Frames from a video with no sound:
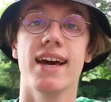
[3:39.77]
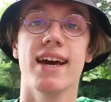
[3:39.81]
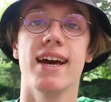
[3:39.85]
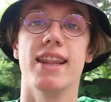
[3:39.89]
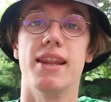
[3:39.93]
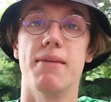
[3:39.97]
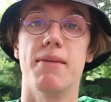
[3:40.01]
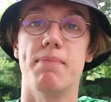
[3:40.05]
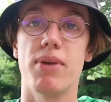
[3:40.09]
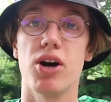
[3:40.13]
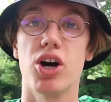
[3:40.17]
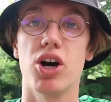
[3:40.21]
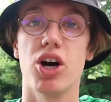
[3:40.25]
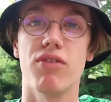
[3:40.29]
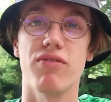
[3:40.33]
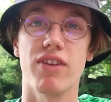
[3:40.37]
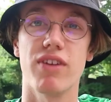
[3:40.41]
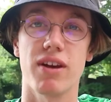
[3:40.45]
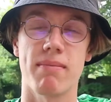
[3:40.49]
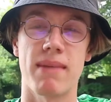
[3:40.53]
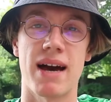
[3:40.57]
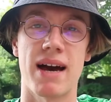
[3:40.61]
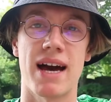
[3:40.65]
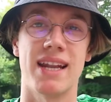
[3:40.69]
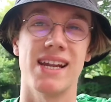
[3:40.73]
the
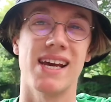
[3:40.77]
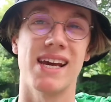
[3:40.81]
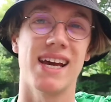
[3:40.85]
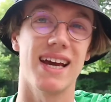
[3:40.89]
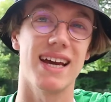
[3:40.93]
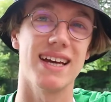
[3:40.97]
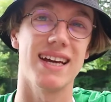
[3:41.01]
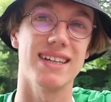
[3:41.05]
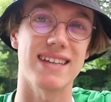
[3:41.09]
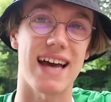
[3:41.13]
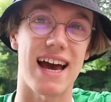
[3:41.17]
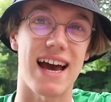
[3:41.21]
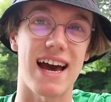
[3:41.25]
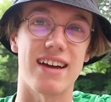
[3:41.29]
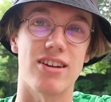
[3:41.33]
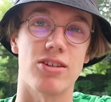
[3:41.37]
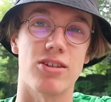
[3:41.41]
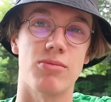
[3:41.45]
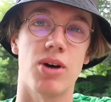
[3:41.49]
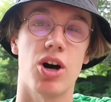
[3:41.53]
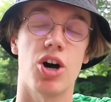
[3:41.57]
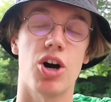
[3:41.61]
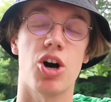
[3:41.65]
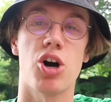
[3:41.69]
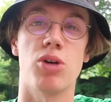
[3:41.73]
perfect man is
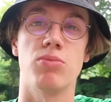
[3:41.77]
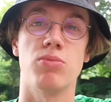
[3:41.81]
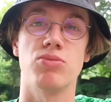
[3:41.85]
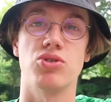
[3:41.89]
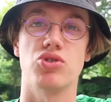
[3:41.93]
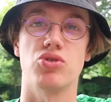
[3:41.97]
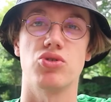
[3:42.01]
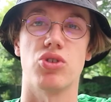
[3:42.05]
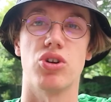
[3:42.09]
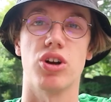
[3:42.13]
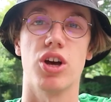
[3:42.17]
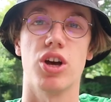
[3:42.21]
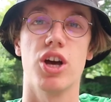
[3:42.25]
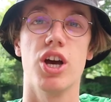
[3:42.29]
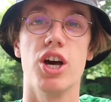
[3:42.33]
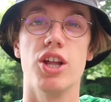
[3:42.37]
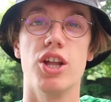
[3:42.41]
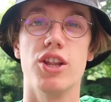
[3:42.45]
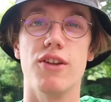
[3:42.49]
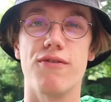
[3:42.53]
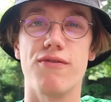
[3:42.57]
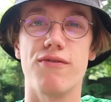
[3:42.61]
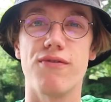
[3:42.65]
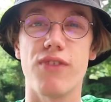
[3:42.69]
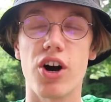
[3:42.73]
Adam Armstrong,
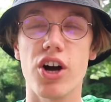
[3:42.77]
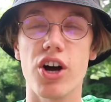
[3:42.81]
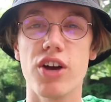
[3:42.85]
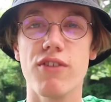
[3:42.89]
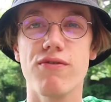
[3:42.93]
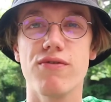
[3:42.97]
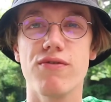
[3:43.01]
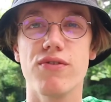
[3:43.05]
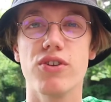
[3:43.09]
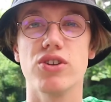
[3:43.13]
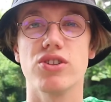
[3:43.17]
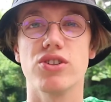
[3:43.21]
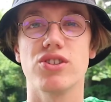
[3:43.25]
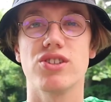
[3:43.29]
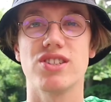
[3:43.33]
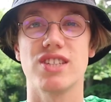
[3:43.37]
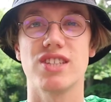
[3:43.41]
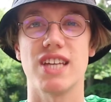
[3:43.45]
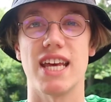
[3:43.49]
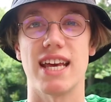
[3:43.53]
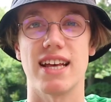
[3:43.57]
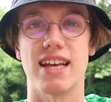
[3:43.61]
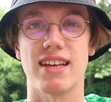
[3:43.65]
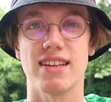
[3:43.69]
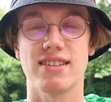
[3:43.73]
the
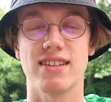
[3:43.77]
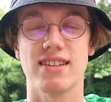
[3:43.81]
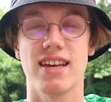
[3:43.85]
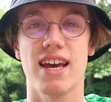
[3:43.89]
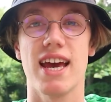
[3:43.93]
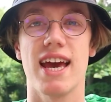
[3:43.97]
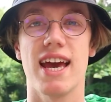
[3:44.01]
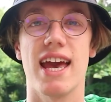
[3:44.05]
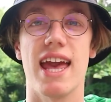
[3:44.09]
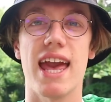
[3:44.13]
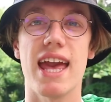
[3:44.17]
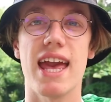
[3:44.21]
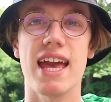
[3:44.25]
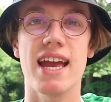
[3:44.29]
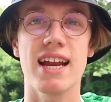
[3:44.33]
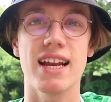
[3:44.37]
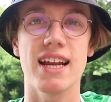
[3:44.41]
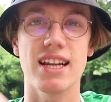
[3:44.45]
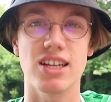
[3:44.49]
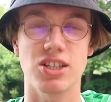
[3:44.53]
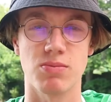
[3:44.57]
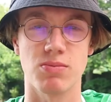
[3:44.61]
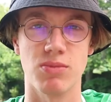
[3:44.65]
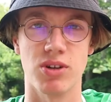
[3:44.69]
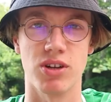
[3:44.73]
5'6"
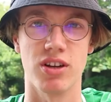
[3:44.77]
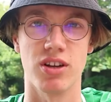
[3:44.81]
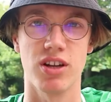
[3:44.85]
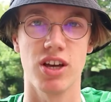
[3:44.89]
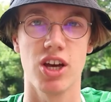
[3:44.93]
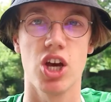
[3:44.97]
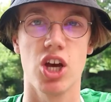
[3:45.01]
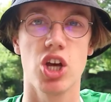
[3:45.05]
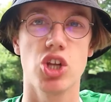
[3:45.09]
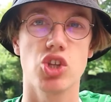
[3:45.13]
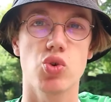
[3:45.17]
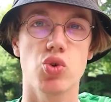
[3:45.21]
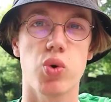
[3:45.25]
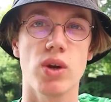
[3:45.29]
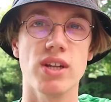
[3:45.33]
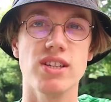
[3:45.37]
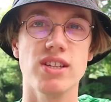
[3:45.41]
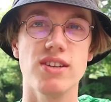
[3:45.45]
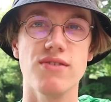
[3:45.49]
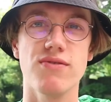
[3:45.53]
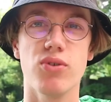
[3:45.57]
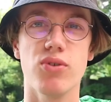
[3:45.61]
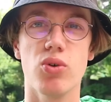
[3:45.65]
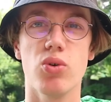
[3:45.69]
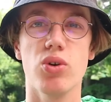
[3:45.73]
Englishman,
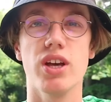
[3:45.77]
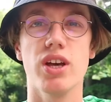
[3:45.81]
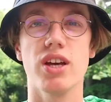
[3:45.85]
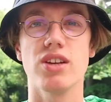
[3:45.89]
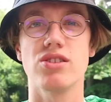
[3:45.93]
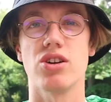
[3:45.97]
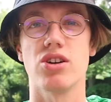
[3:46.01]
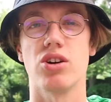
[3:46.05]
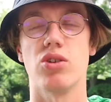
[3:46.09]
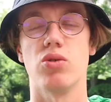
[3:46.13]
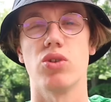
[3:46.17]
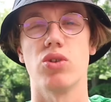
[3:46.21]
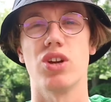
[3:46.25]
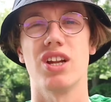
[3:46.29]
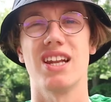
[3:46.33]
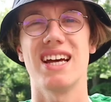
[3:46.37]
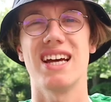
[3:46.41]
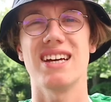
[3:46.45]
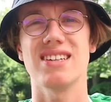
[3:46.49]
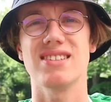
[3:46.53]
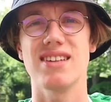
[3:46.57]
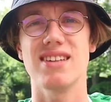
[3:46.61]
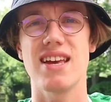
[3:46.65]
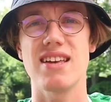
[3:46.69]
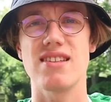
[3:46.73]
24 years old.
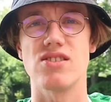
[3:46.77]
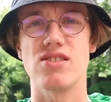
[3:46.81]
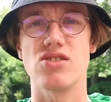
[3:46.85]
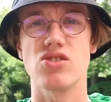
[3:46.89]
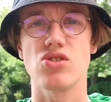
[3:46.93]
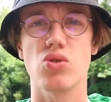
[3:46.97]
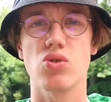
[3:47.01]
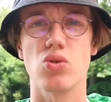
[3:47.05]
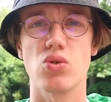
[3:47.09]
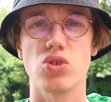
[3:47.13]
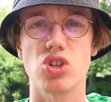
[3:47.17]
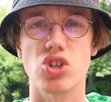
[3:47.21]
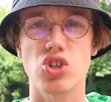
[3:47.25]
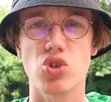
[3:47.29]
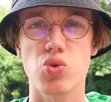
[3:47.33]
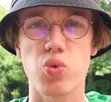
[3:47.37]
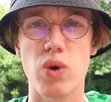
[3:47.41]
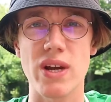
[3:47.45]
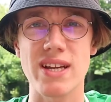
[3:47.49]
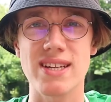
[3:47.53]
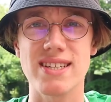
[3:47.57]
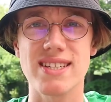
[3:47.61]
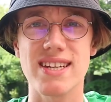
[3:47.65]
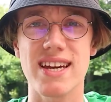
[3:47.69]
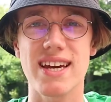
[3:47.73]
Last season scored
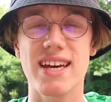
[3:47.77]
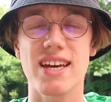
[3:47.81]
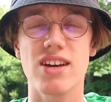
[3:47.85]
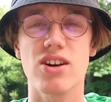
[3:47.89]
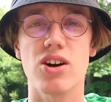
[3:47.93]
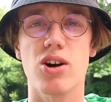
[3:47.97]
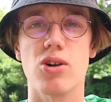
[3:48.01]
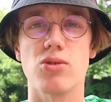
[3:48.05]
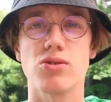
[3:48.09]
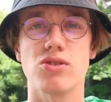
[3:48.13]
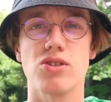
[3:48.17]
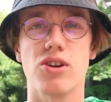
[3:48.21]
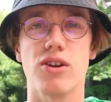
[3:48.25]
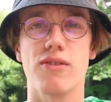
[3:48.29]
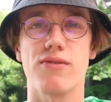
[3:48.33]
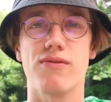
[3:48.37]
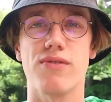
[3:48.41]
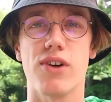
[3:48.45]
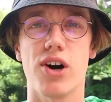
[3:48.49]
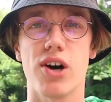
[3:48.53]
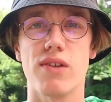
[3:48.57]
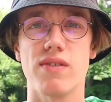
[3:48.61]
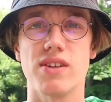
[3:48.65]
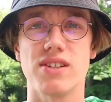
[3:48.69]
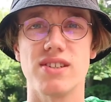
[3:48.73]
28 goals and got
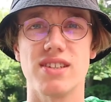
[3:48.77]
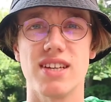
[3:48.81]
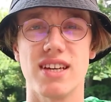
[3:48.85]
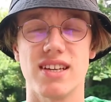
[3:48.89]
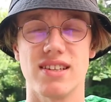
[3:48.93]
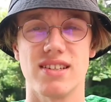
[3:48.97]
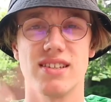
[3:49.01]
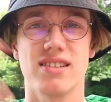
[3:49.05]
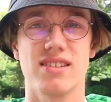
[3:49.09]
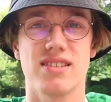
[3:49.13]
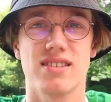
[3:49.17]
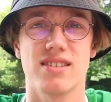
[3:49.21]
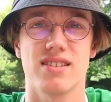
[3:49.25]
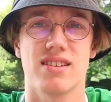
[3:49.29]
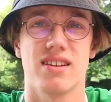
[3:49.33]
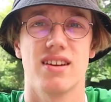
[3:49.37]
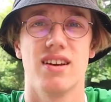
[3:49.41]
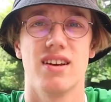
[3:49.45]
5 assists.